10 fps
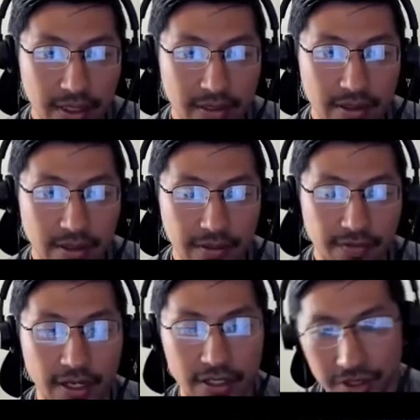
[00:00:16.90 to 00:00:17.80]
that's the
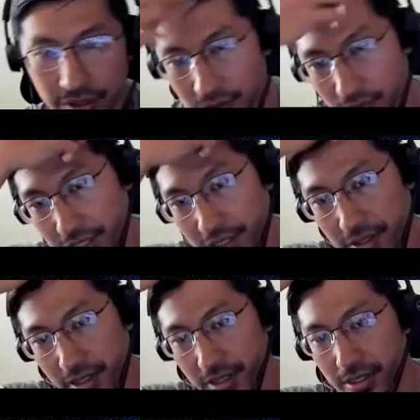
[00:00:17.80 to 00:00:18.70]
fascia
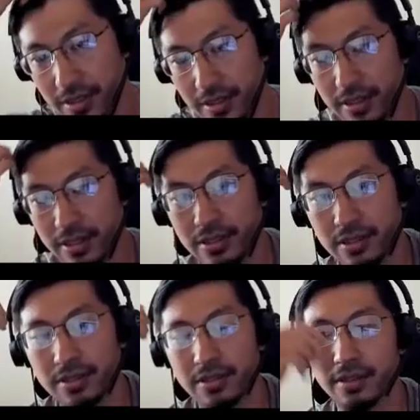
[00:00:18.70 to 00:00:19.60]
integration.
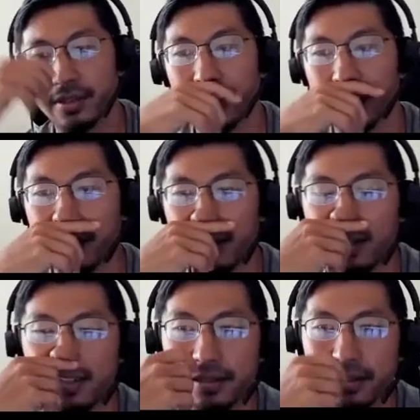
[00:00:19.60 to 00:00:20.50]
It's hugging
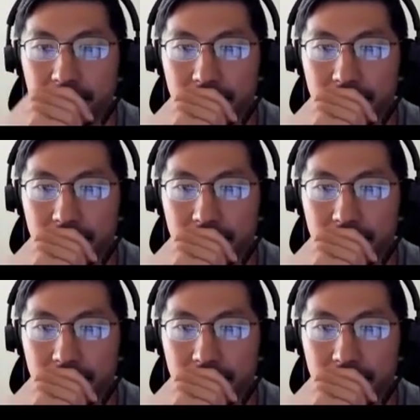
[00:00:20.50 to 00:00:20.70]
on,